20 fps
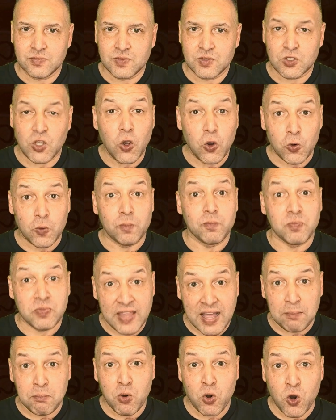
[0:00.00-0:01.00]
So
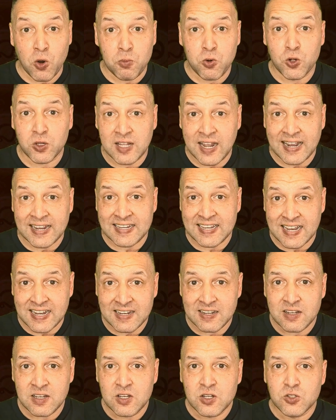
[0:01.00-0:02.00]
Namo Buddhaya,
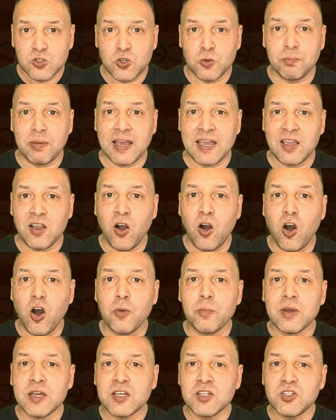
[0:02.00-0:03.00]
to pay
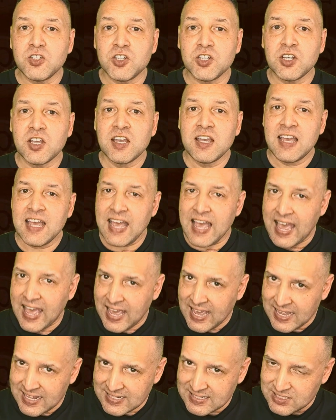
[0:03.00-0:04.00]
homage
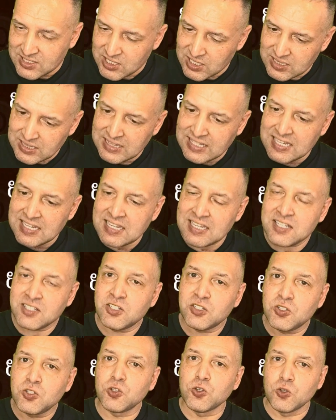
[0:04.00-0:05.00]
and lead
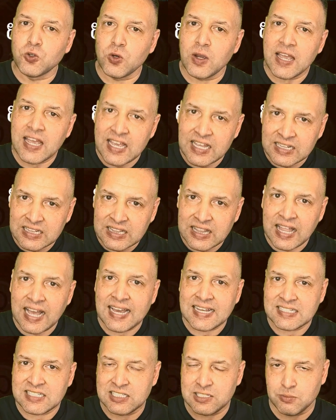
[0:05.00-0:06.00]
to
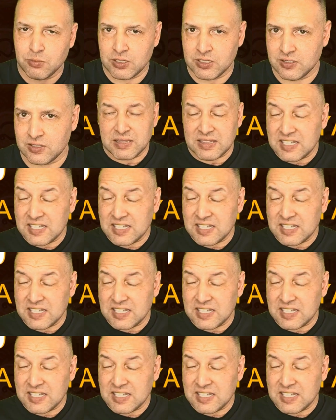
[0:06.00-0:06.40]
enlightenment.